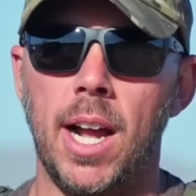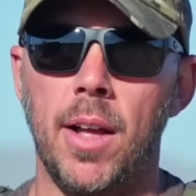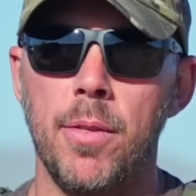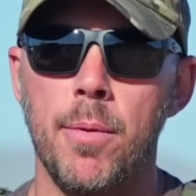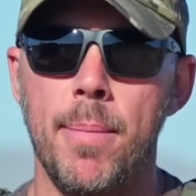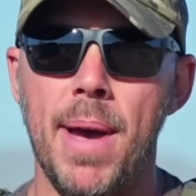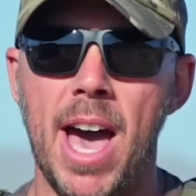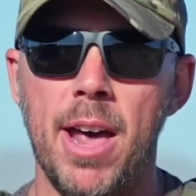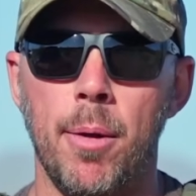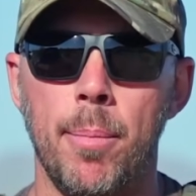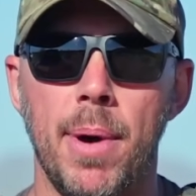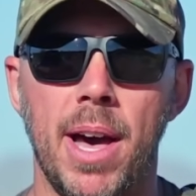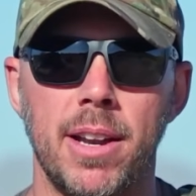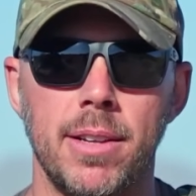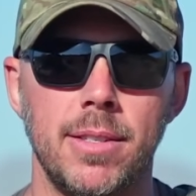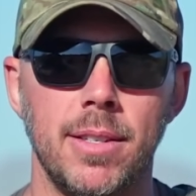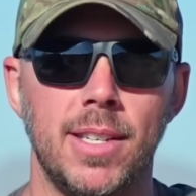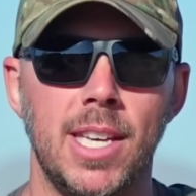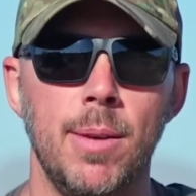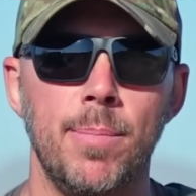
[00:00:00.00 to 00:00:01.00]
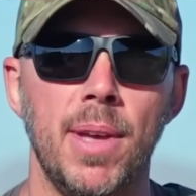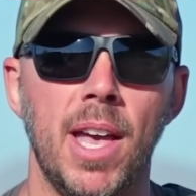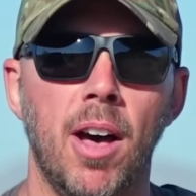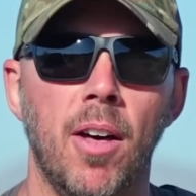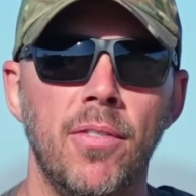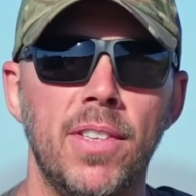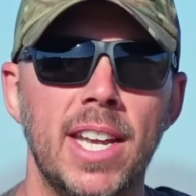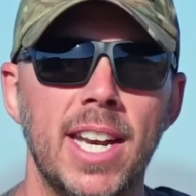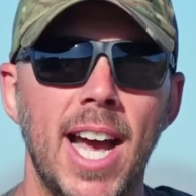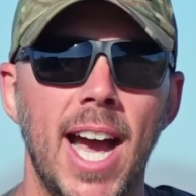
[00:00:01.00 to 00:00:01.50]
out the battle bottles. They'll keep you
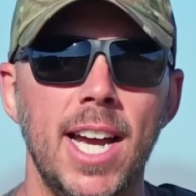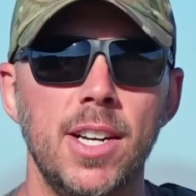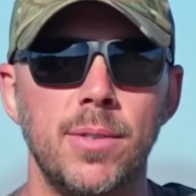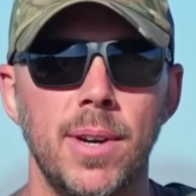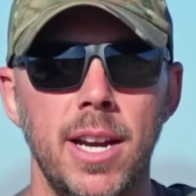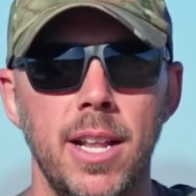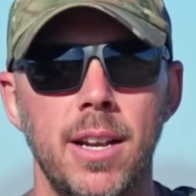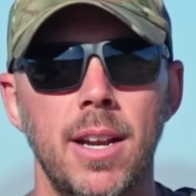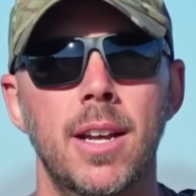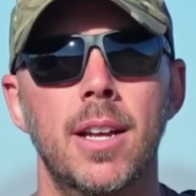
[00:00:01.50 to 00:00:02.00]
healthy and hydrated.